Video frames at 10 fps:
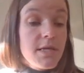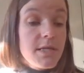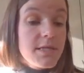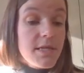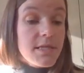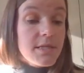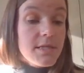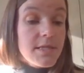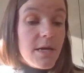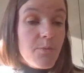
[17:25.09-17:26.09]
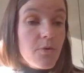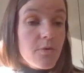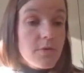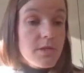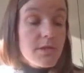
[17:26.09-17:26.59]
6
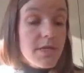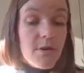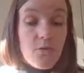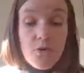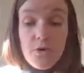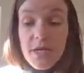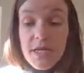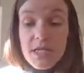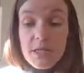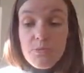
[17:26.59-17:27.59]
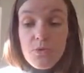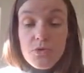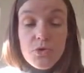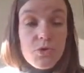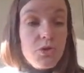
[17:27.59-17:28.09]
samples that were
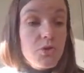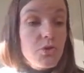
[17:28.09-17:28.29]
exposed